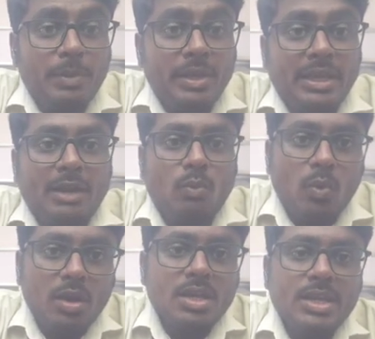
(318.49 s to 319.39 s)
and
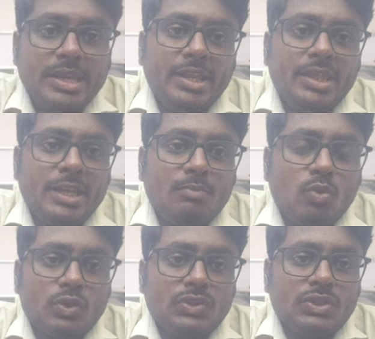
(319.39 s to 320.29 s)
port B can work
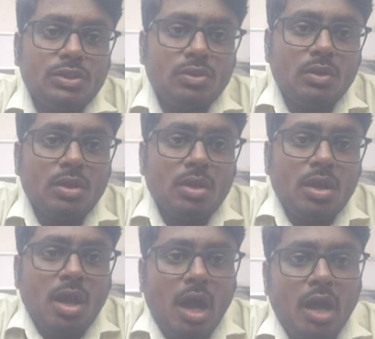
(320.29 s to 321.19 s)
either in mode
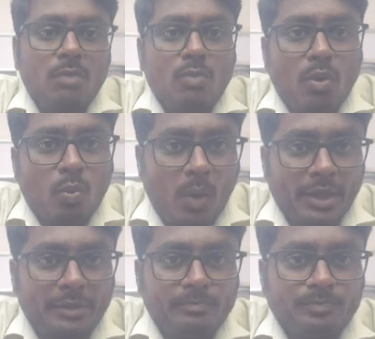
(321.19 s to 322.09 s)
0
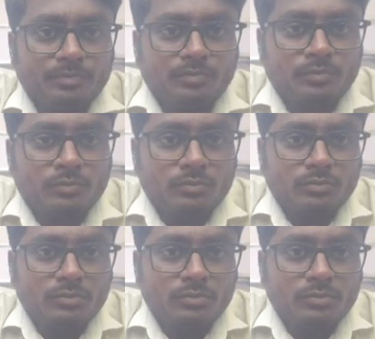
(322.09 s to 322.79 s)
or mode 1.